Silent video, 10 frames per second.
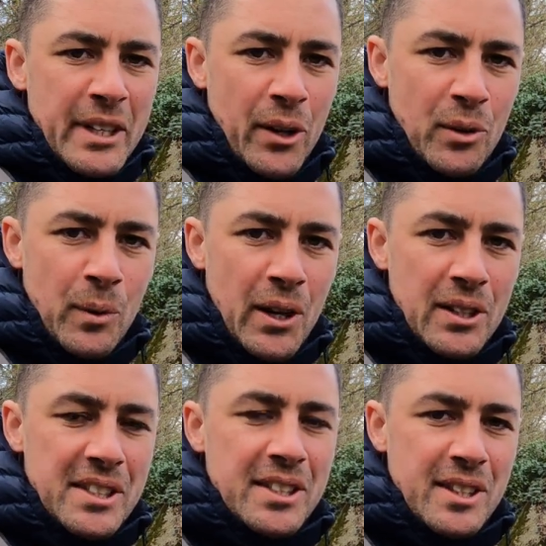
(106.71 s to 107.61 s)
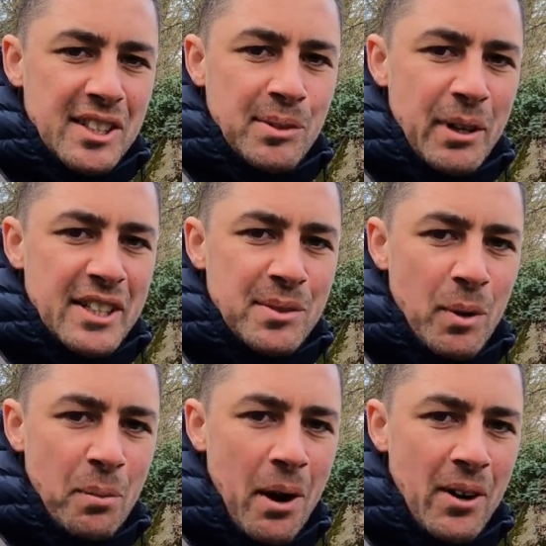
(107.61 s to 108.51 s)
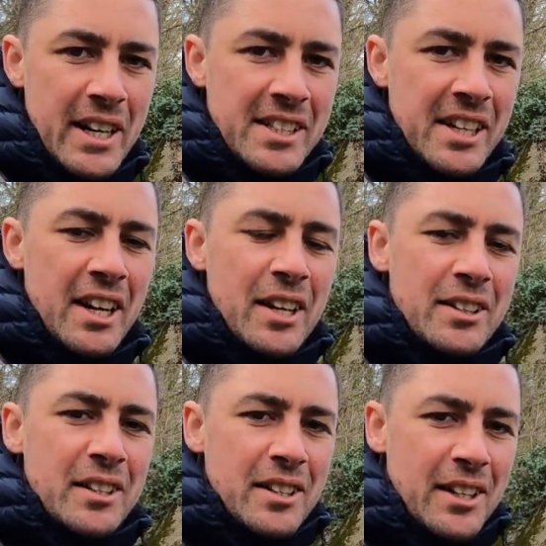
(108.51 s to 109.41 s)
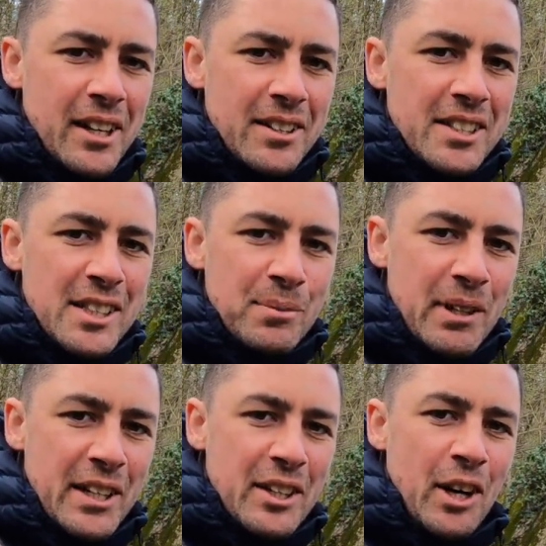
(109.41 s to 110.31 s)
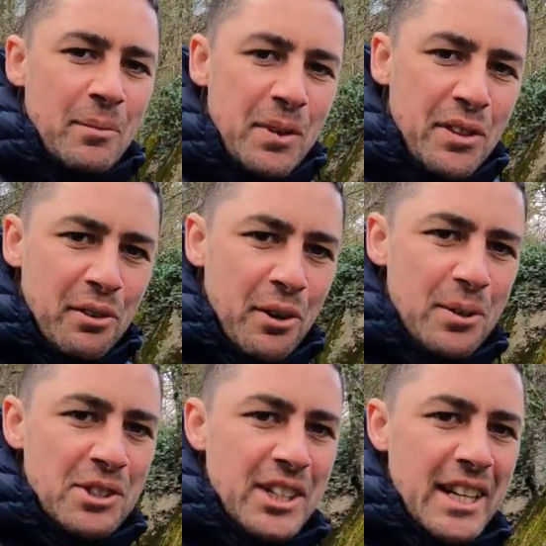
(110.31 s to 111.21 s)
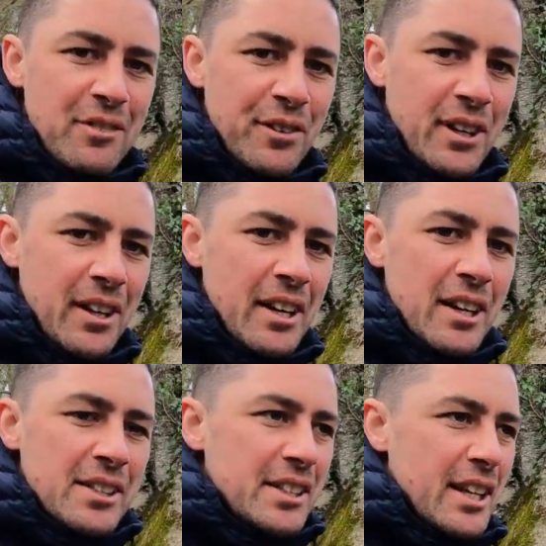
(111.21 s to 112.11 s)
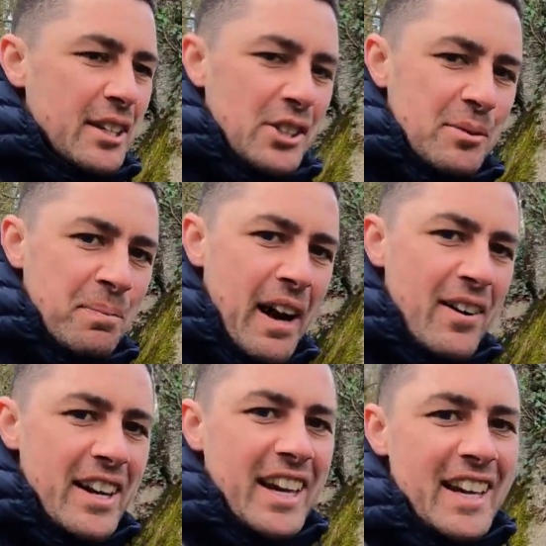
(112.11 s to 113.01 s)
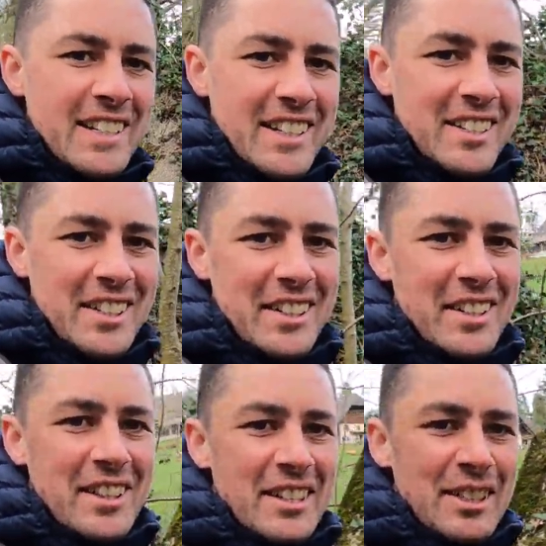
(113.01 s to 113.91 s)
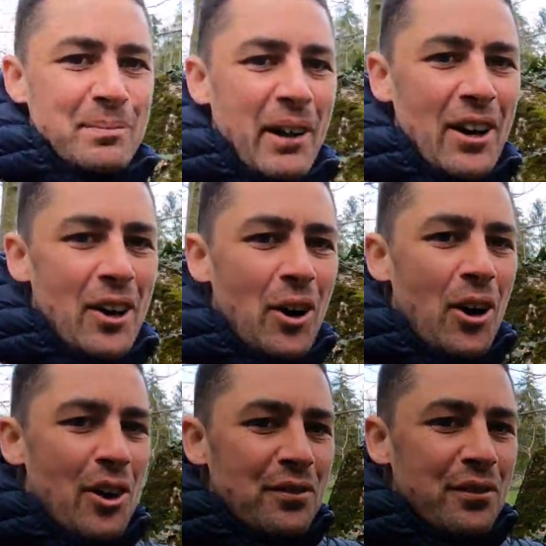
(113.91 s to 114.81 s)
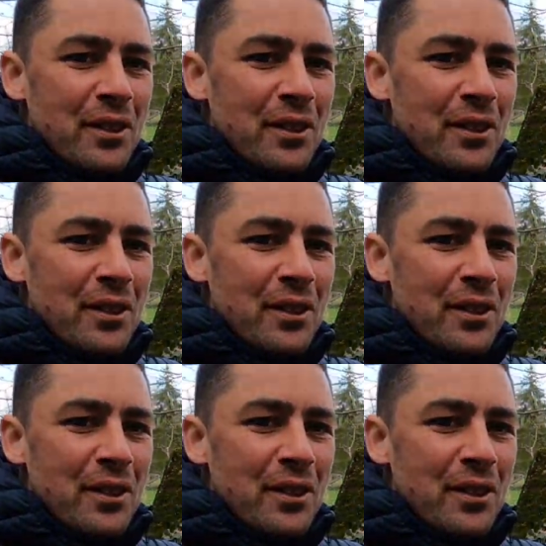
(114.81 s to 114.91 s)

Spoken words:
in other words, the Swiss were worried that the Nazis were going to come through Geneva, so they just barricaded this part off.